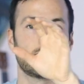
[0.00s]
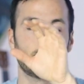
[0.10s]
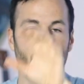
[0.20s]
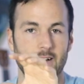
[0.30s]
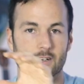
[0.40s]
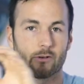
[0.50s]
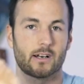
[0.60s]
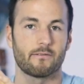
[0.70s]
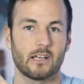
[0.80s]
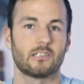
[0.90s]
minus
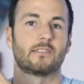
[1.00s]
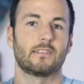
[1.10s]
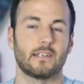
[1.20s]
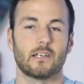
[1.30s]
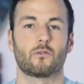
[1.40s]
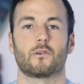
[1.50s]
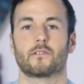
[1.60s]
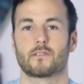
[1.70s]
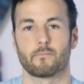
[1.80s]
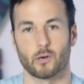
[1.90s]
renovations
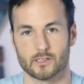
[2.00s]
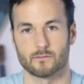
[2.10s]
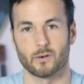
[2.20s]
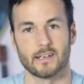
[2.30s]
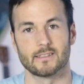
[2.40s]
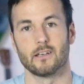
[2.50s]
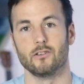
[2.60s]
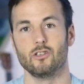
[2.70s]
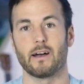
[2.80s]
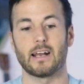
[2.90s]
equals purchase price.
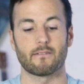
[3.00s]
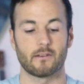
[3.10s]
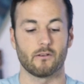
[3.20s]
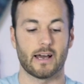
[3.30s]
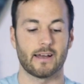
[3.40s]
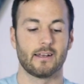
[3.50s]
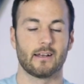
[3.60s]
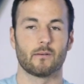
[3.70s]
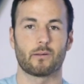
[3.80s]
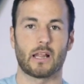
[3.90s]
You might have to do that,
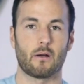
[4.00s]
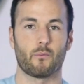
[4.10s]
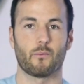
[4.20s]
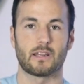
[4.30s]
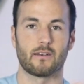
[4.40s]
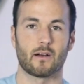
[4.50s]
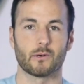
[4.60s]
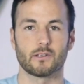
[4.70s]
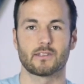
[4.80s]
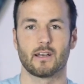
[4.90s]
play with the
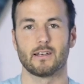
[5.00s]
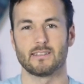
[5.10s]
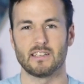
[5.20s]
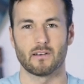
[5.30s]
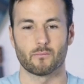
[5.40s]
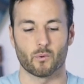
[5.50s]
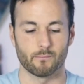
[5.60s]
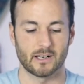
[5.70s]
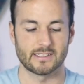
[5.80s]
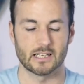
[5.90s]
numbers, see if it
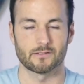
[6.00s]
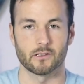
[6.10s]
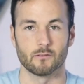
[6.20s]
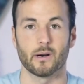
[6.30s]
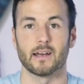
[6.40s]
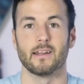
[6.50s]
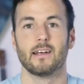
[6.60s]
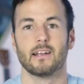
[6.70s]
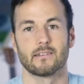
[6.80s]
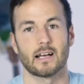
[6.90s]
makes sense for you. But
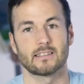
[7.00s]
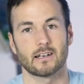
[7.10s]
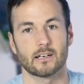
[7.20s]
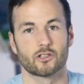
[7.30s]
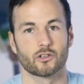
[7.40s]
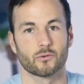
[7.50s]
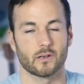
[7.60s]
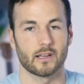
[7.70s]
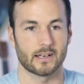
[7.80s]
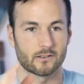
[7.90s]
that's not a
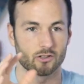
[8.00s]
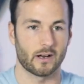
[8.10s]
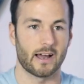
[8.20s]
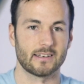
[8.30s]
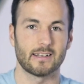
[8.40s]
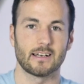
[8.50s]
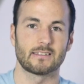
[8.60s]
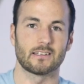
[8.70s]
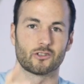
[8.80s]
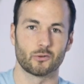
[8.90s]
tried and
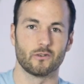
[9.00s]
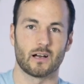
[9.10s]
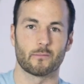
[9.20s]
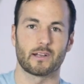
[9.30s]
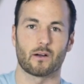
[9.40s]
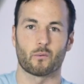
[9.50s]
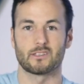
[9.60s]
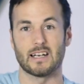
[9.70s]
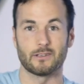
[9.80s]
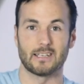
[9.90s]
tested true number that
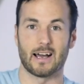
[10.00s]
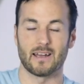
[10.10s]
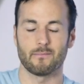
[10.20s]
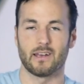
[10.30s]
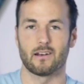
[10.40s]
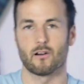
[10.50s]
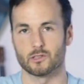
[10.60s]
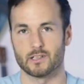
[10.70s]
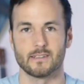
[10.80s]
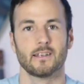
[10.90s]
works every time. It
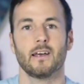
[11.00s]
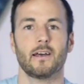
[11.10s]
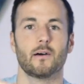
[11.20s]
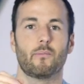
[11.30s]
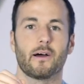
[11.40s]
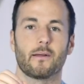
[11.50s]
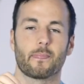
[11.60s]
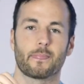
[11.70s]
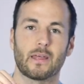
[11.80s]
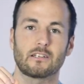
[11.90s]
almost does.
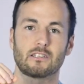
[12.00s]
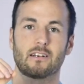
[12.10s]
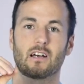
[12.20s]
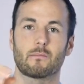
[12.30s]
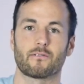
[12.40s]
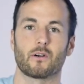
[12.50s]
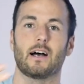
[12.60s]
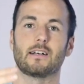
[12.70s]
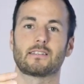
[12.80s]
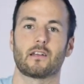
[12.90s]
But that's just a number for
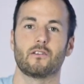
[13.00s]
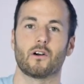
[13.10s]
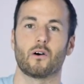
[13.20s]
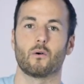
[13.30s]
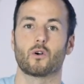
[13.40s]
us to know